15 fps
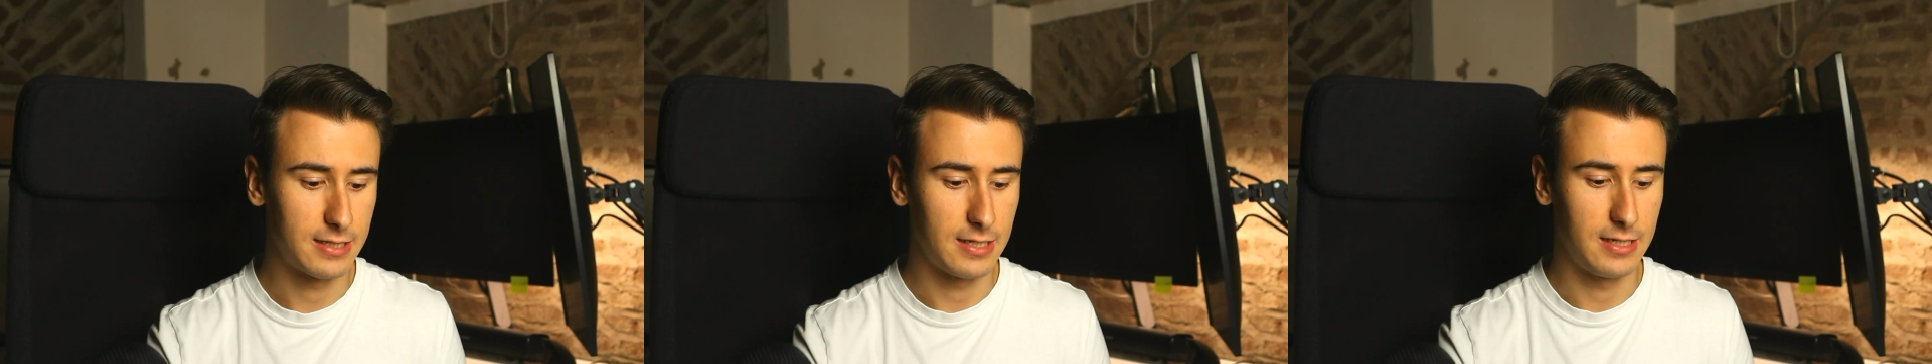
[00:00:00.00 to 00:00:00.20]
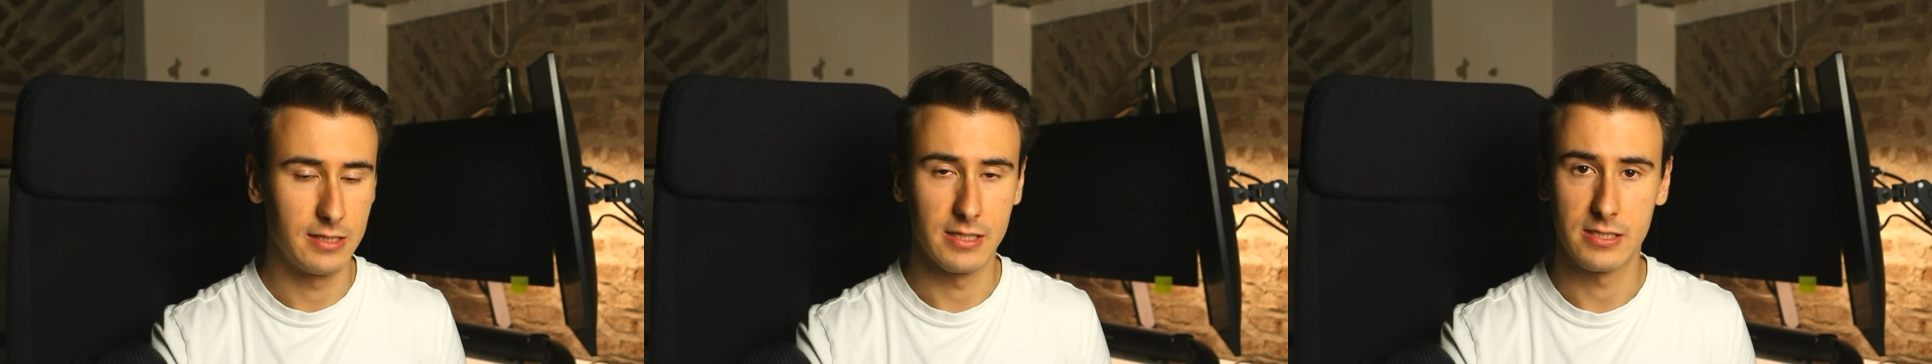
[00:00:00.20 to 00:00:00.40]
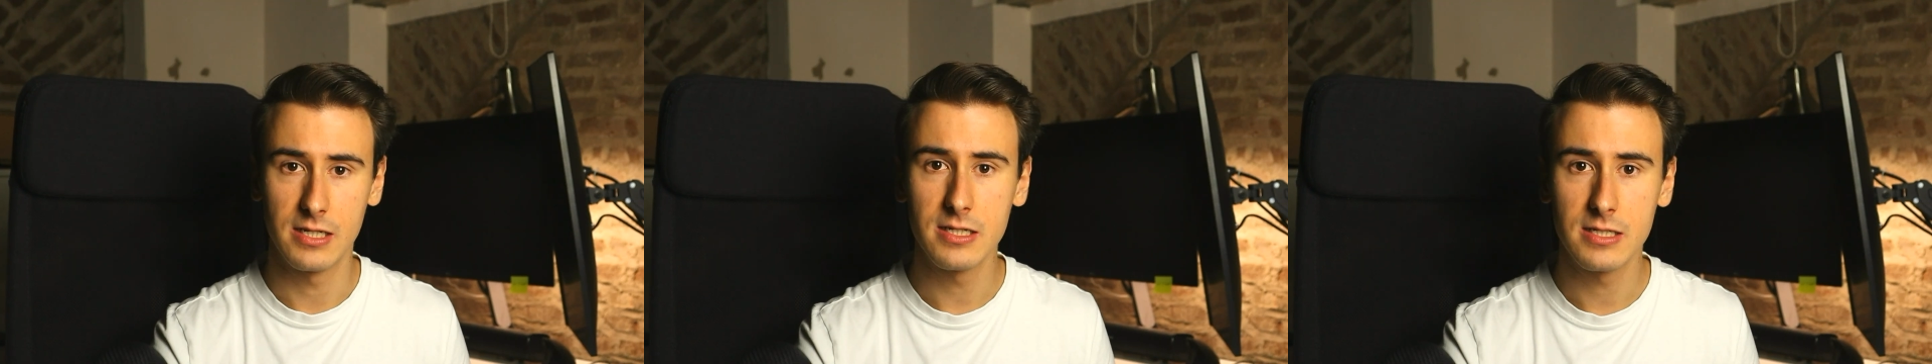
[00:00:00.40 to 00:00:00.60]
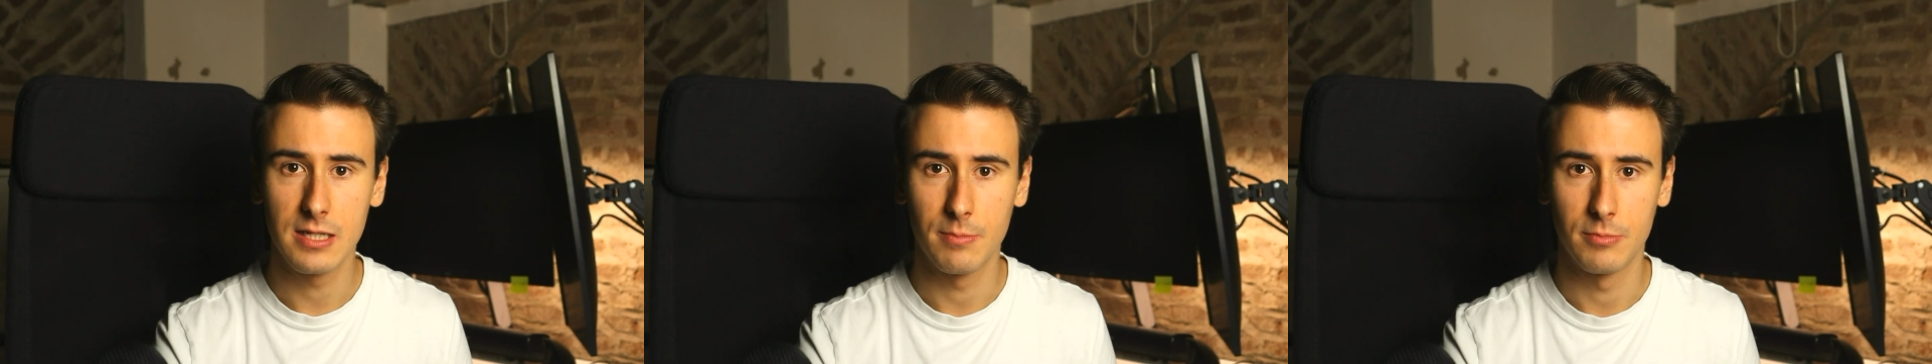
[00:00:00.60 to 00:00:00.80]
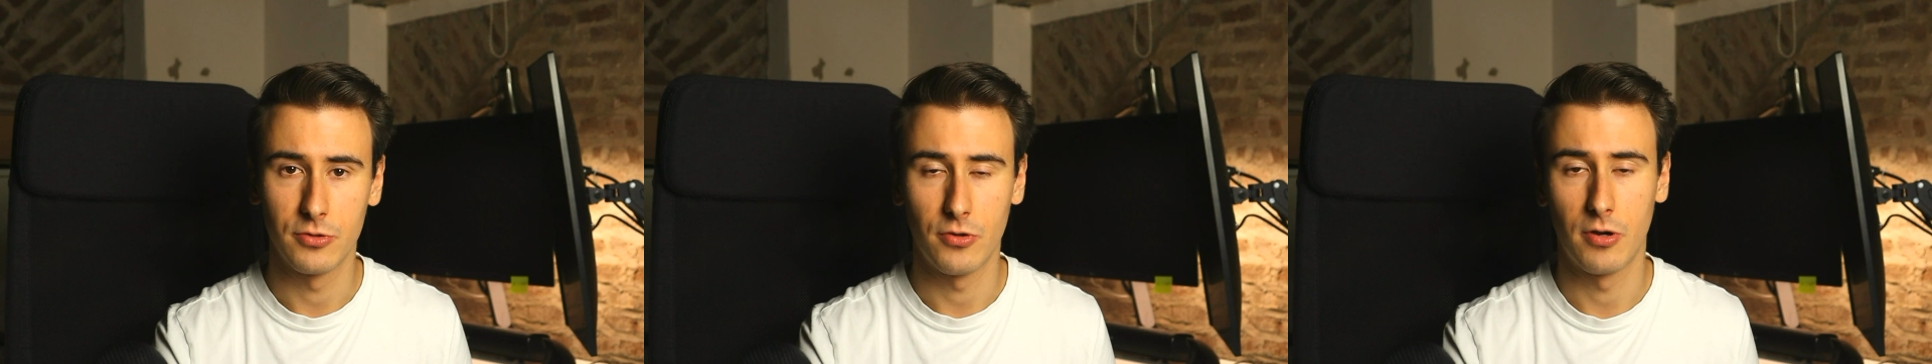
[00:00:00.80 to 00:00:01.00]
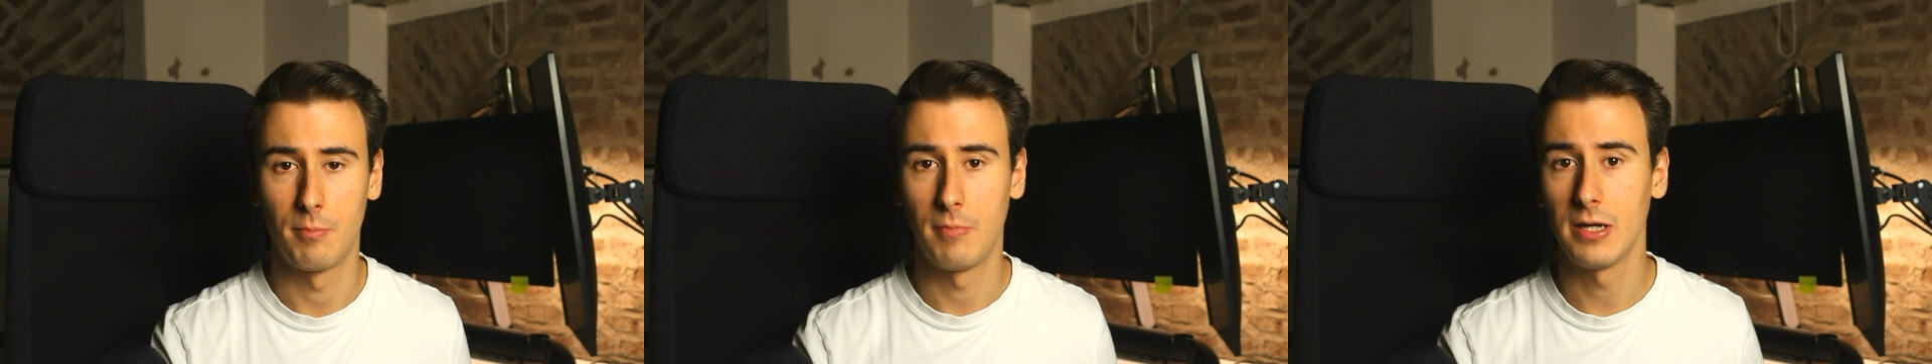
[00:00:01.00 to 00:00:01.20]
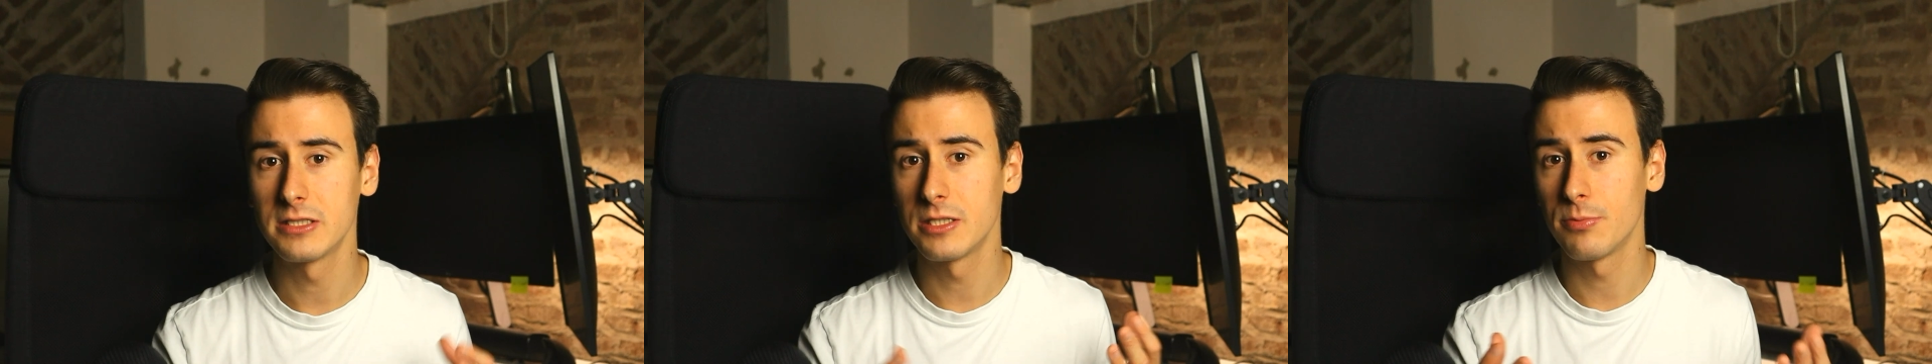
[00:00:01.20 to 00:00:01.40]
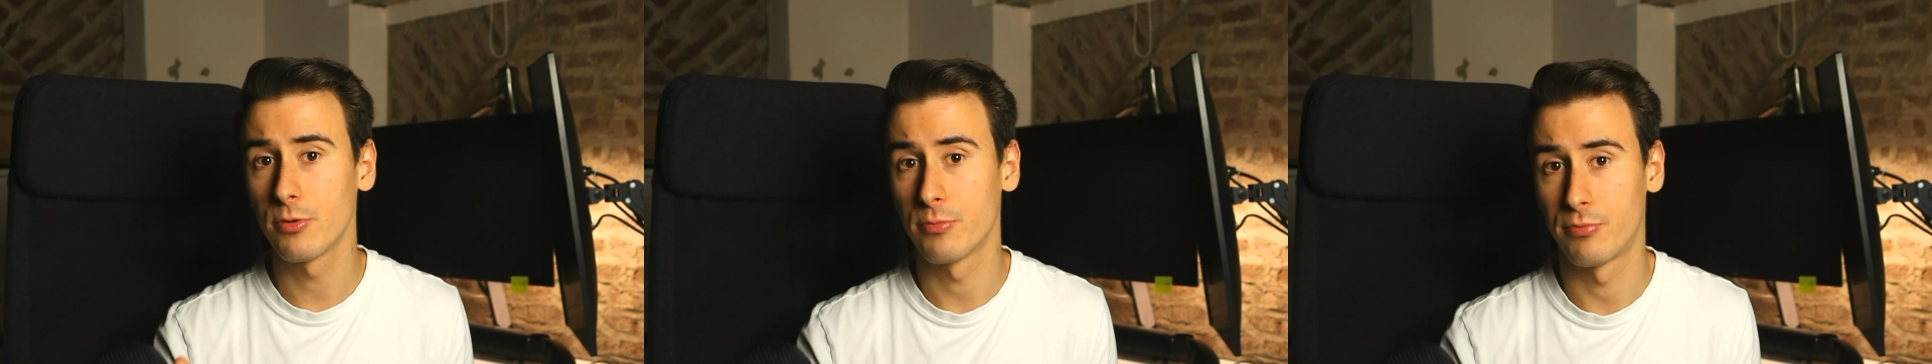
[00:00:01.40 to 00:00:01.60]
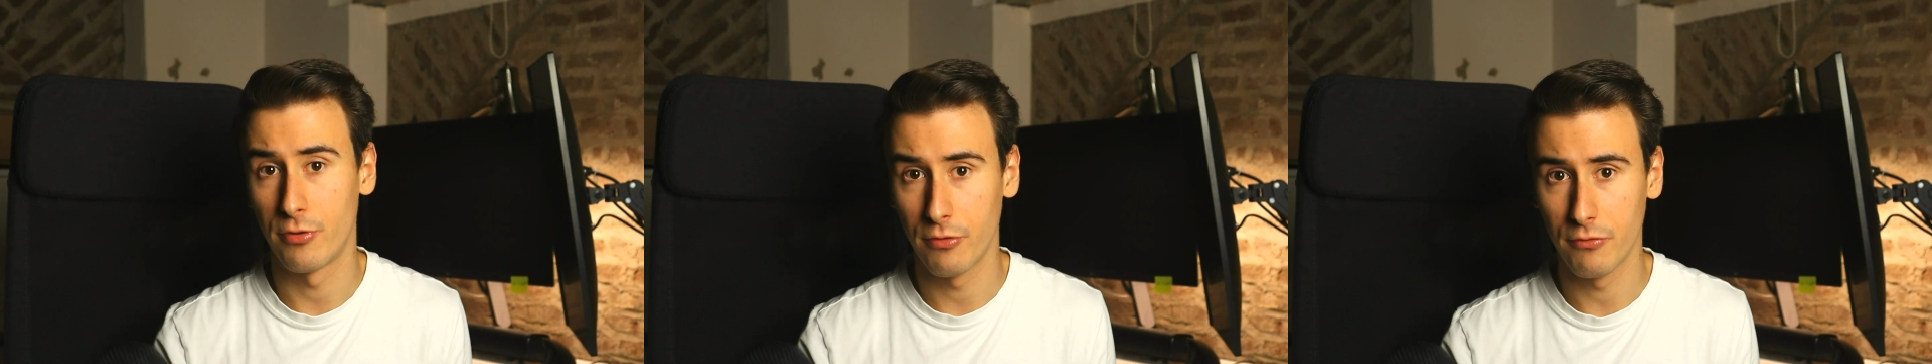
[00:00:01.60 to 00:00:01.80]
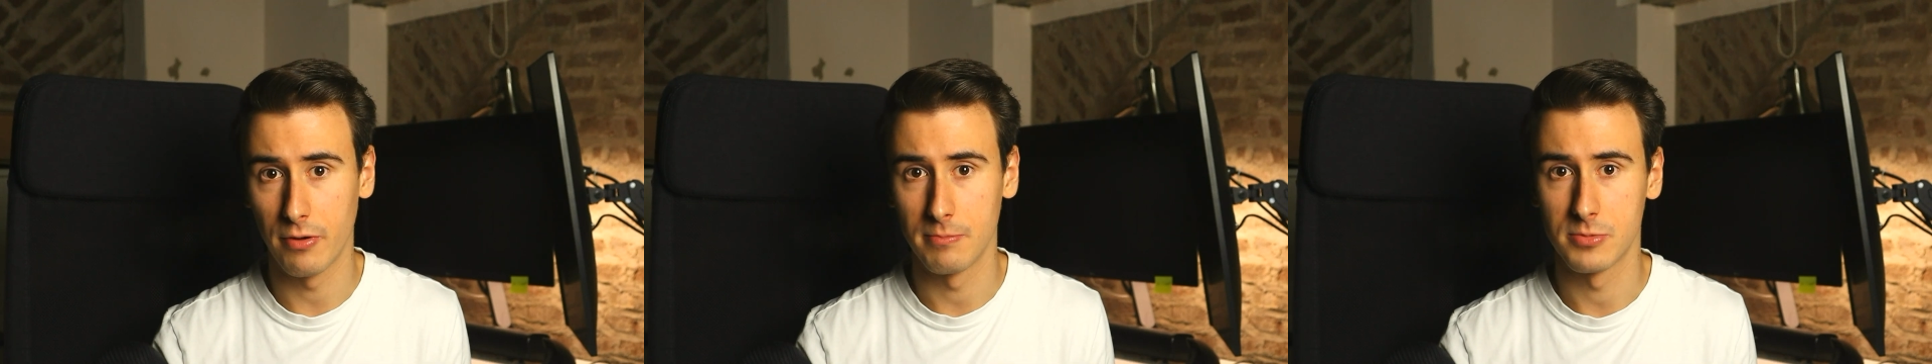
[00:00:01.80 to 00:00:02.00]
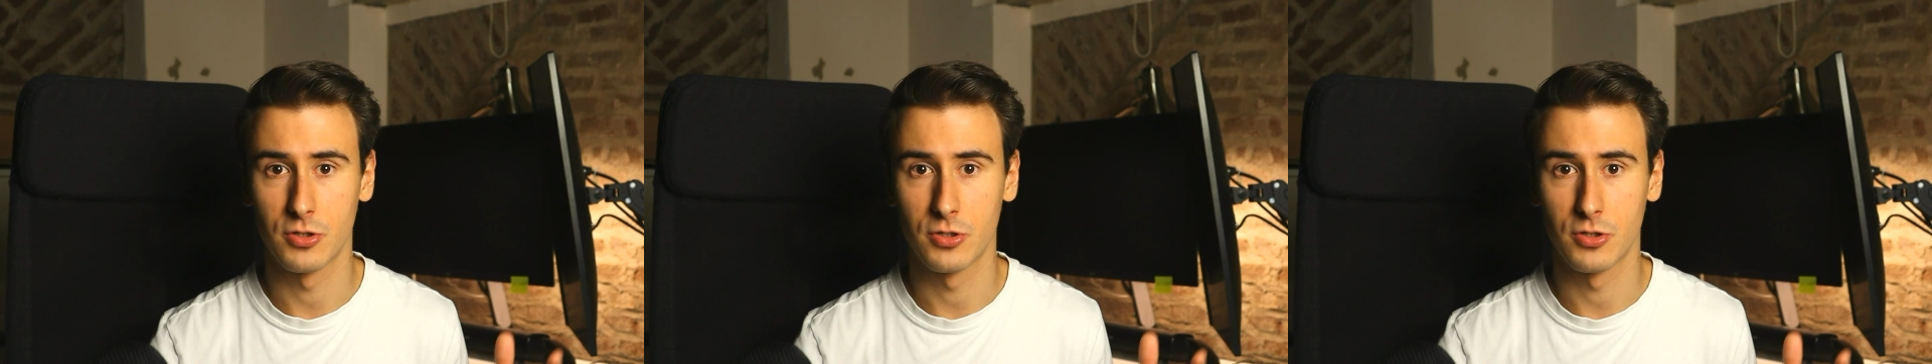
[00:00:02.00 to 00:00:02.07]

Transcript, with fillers: in the system there are multiple programs